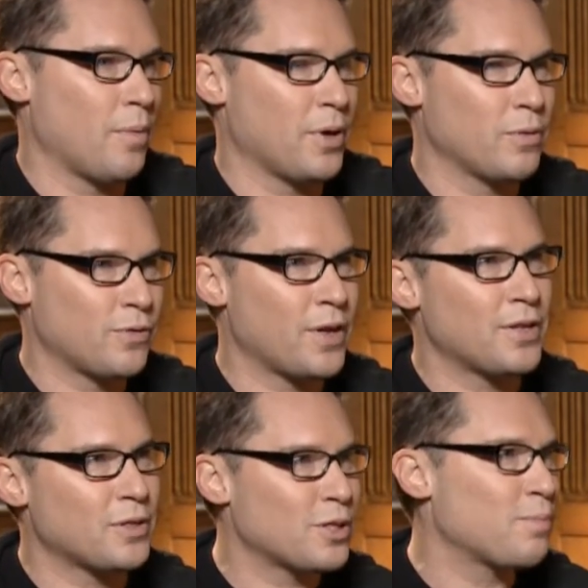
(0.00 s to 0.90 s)
But it was fun
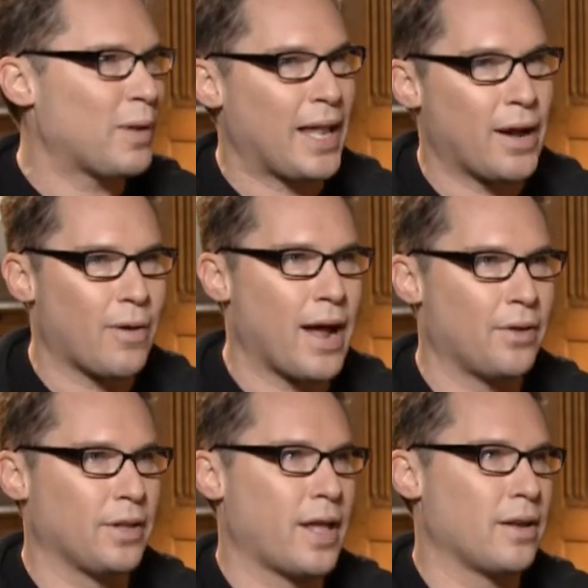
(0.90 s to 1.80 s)
to just play
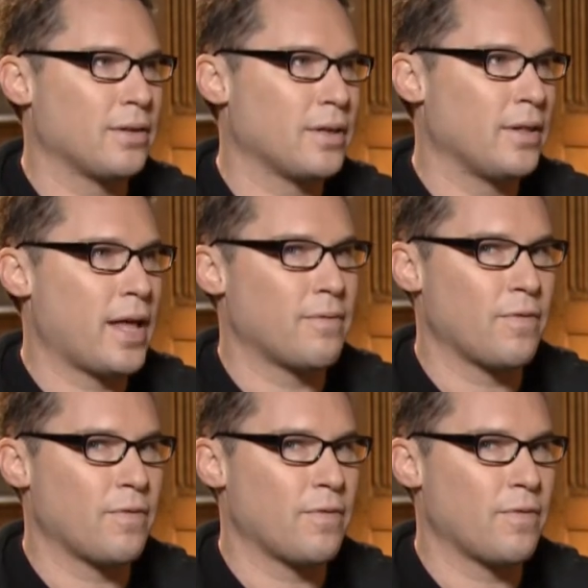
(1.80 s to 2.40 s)
around in that in that